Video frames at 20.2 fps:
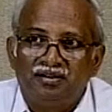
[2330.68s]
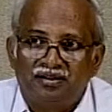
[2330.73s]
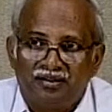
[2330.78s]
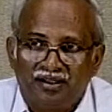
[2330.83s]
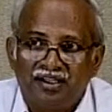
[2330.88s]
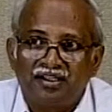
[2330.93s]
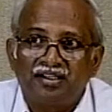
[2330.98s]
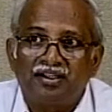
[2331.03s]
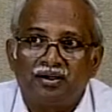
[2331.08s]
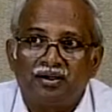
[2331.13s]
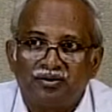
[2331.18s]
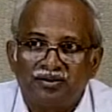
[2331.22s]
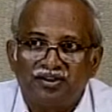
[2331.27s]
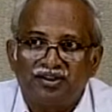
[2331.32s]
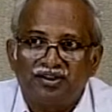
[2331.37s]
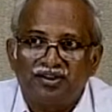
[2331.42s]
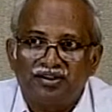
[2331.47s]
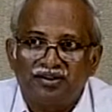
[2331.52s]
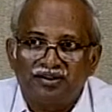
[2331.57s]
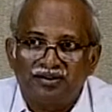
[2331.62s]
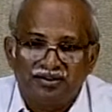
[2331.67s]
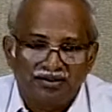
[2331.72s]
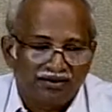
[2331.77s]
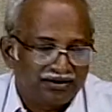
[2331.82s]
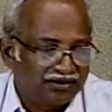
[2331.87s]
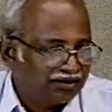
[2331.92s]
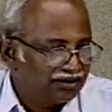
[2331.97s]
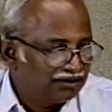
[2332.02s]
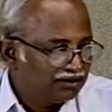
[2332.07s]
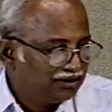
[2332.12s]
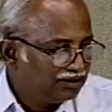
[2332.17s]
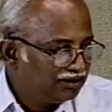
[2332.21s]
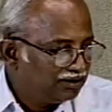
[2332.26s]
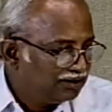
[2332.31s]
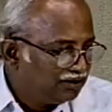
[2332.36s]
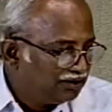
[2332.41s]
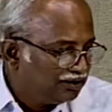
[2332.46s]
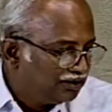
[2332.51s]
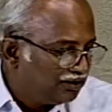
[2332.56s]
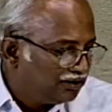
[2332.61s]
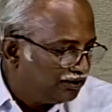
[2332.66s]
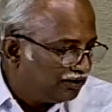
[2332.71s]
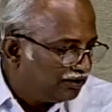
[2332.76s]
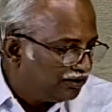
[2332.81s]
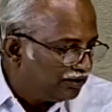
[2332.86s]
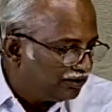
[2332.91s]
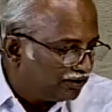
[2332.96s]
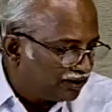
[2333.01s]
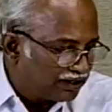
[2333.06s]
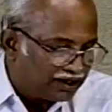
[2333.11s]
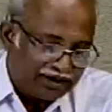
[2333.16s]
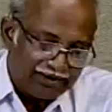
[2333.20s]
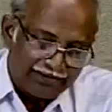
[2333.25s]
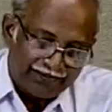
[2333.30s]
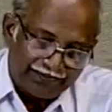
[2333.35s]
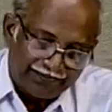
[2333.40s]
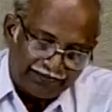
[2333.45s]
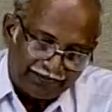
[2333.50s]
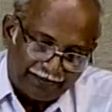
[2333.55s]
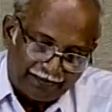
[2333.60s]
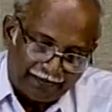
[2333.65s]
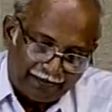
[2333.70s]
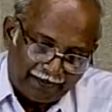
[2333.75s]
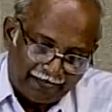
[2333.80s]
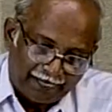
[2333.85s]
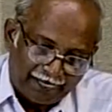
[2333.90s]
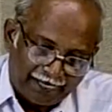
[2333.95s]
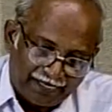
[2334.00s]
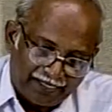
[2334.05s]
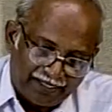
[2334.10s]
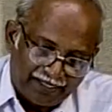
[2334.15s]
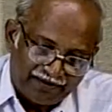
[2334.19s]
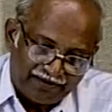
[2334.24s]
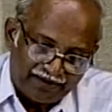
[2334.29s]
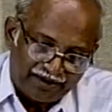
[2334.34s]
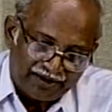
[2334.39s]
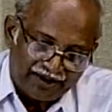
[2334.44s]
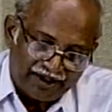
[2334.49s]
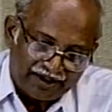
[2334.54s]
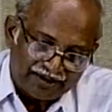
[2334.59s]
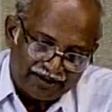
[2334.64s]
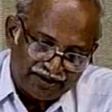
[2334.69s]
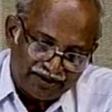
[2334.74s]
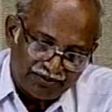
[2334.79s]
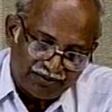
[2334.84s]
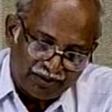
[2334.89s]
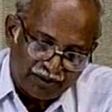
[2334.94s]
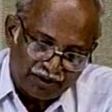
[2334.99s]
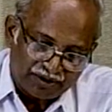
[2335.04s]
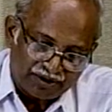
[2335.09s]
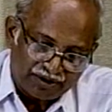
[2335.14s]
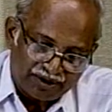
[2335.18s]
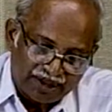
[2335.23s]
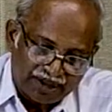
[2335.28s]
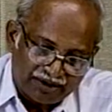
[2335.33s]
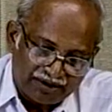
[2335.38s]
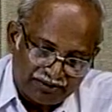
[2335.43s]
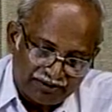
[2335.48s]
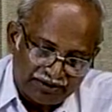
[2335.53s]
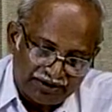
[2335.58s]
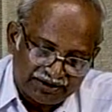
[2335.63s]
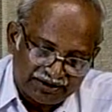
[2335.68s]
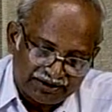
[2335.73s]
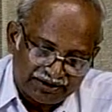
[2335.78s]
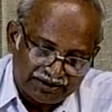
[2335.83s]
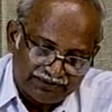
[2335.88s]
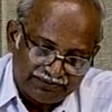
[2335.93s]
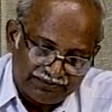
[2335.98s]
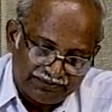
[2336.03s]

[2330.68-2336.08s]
encountering. Okay. Then the next important item is